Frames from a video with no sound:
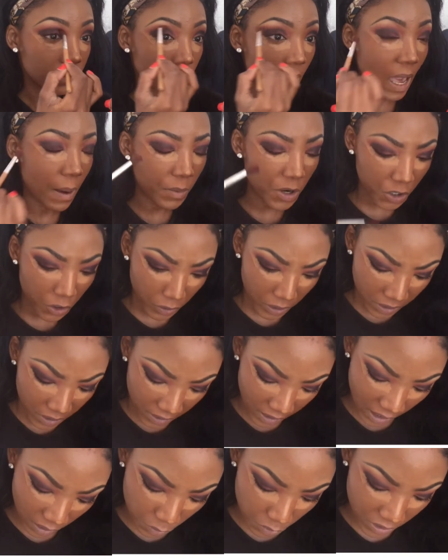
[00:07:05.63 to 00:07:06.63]
I'm going to go in
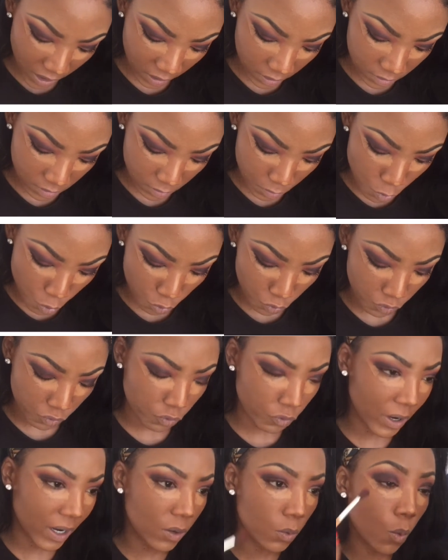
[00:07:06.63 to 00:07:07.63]
again with that
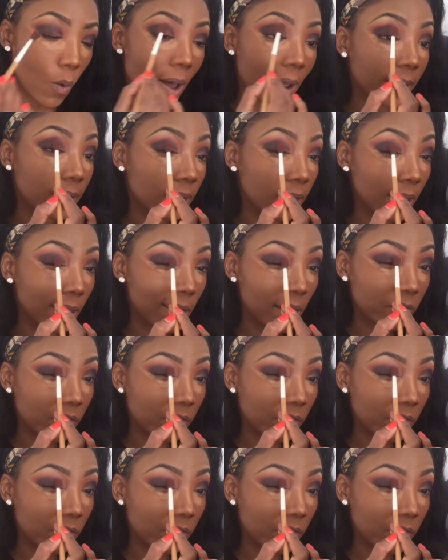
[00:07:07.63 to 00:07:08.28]
red wine color.